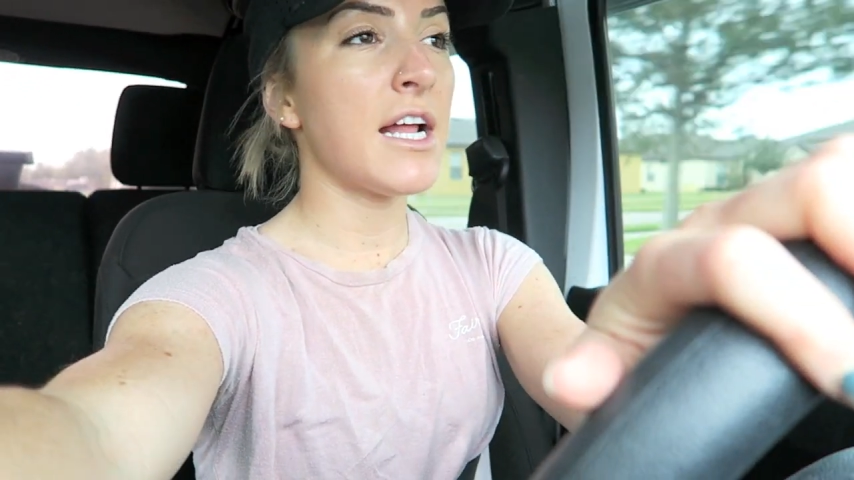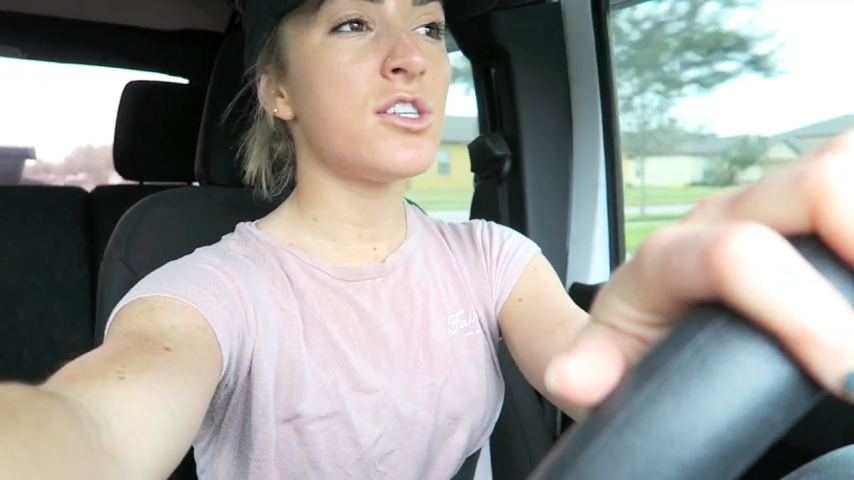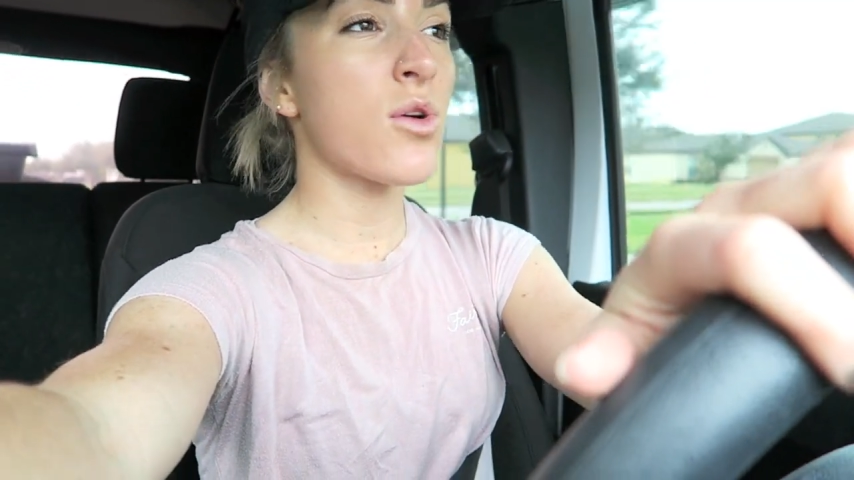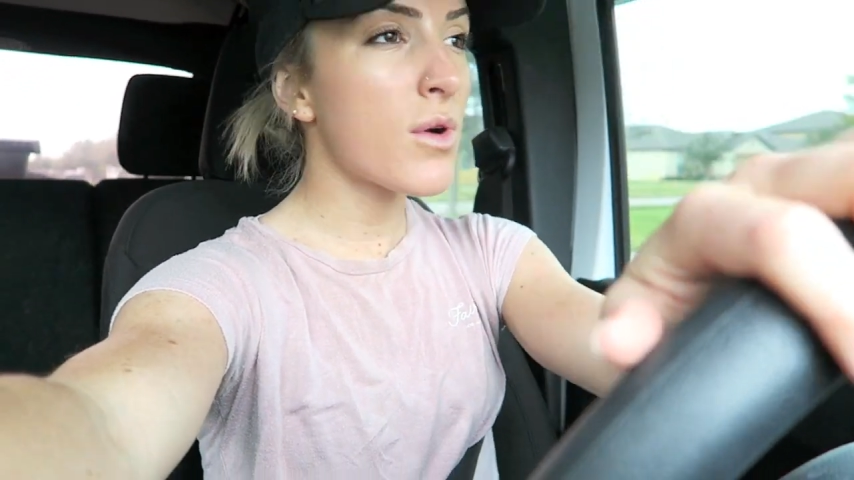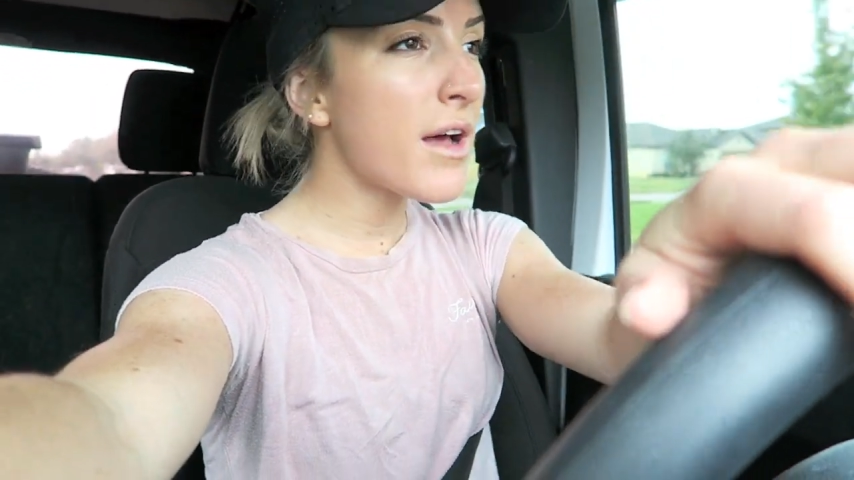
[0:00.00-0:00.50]
I
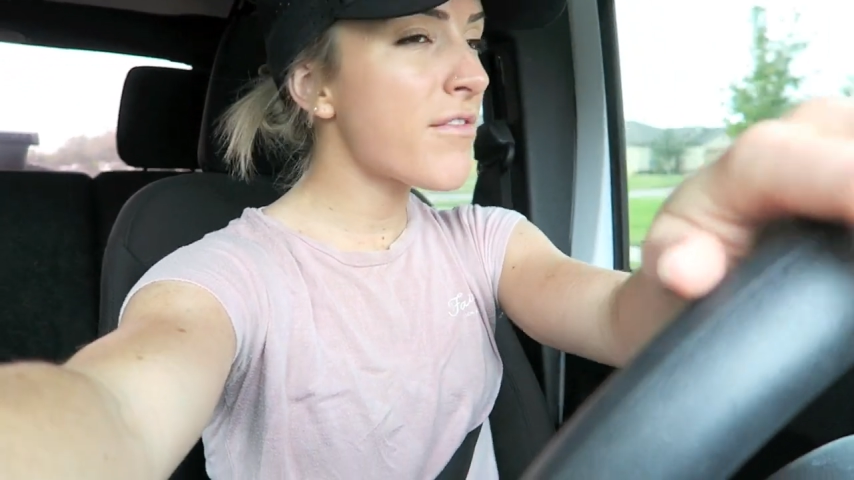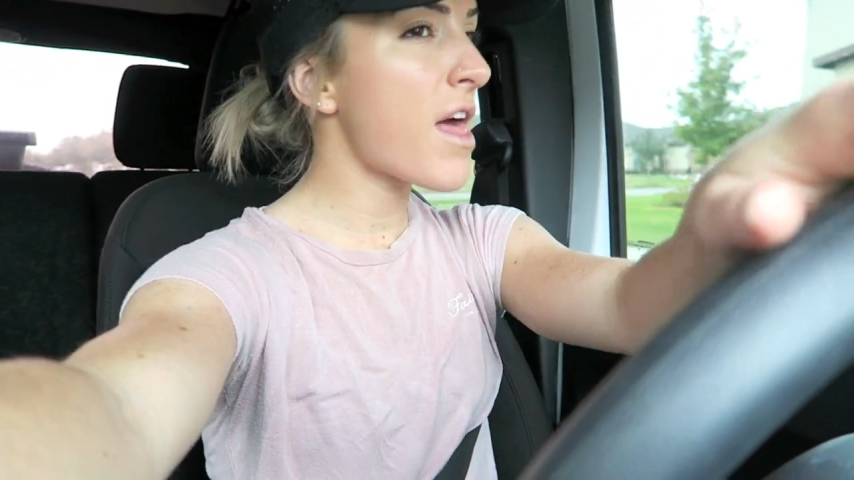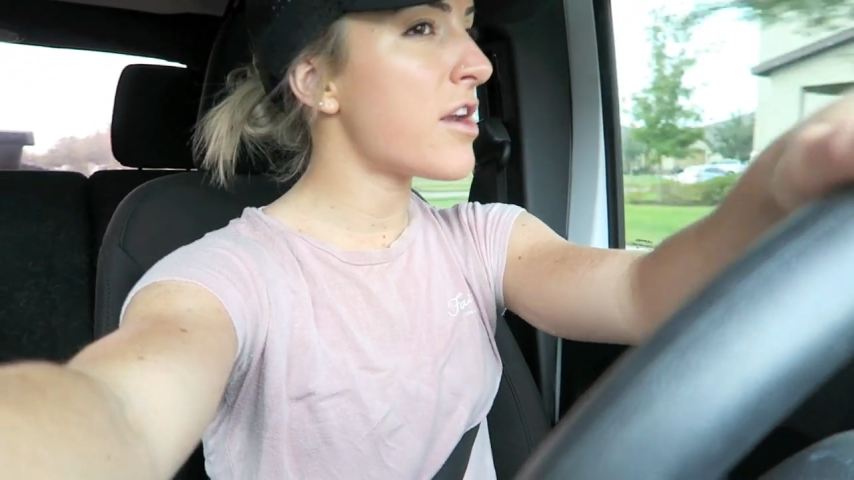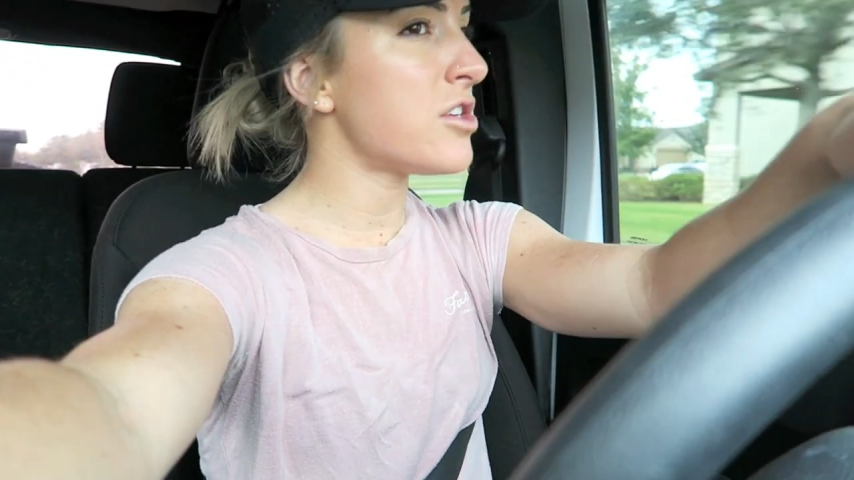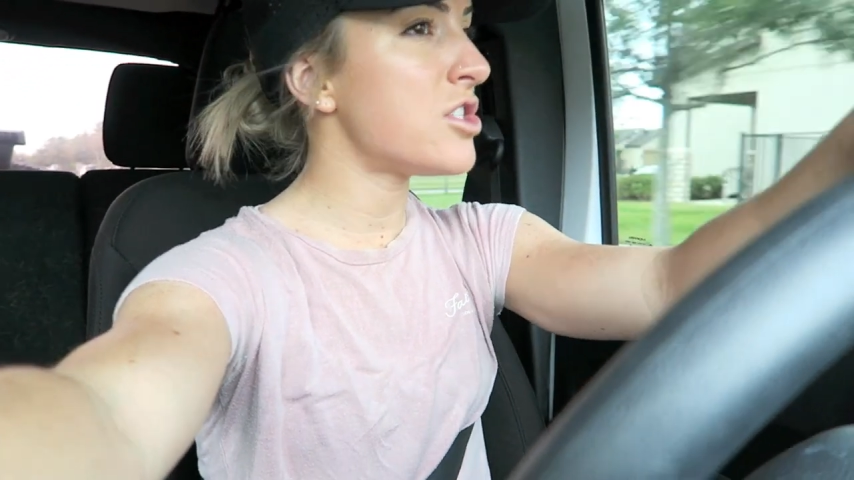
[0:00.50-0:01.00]
don't have
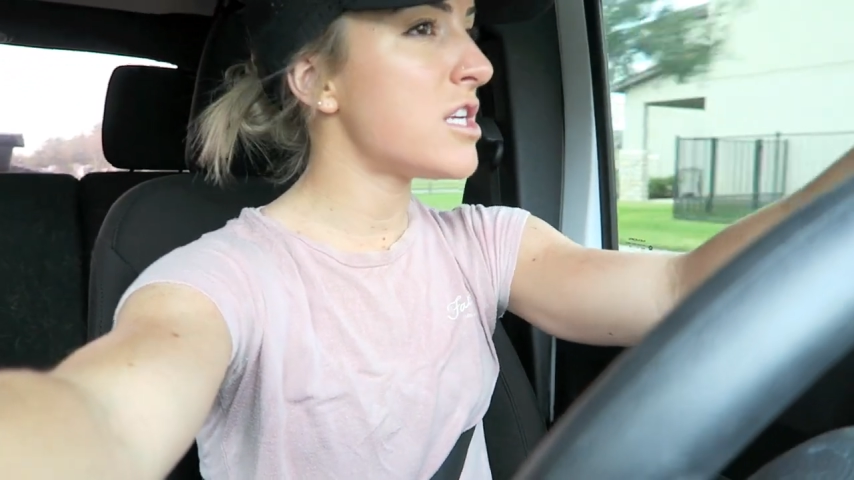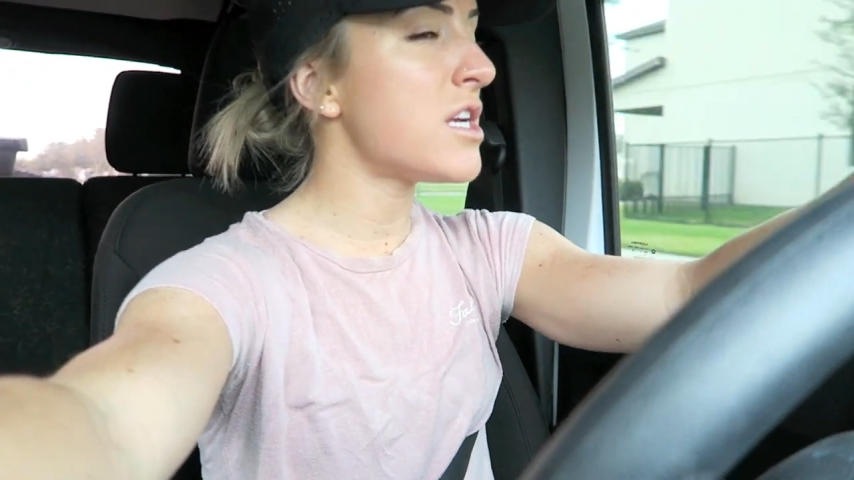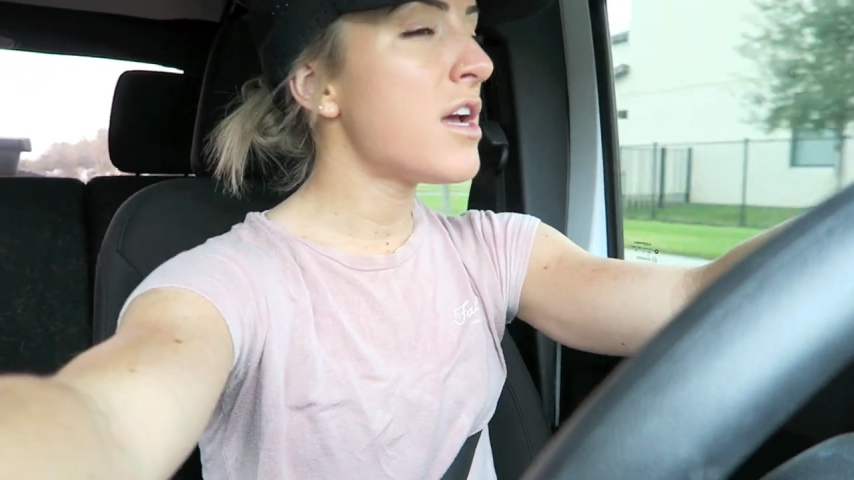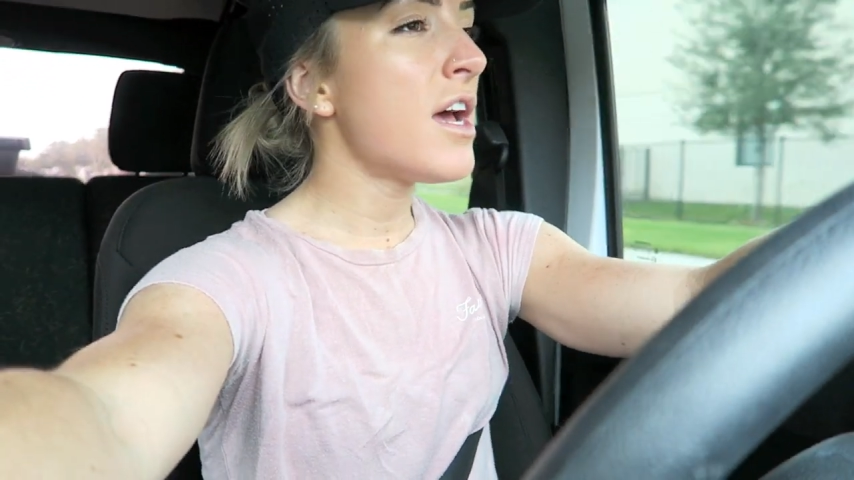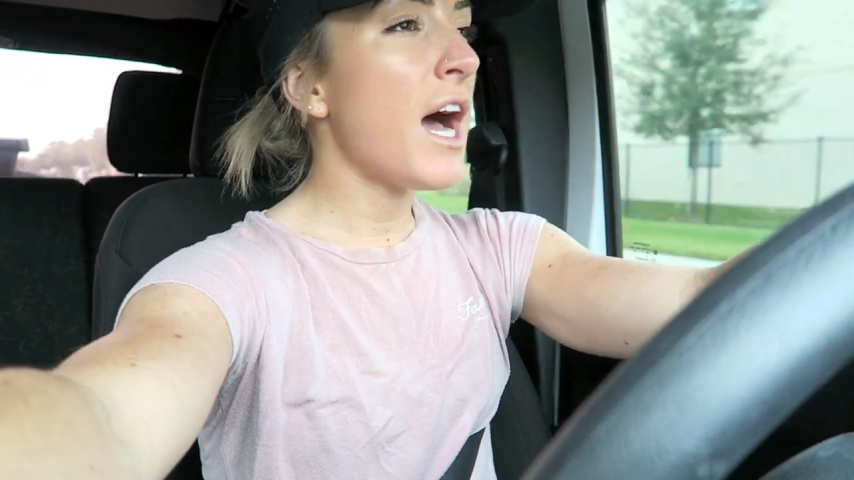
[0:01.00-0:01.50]
the energy.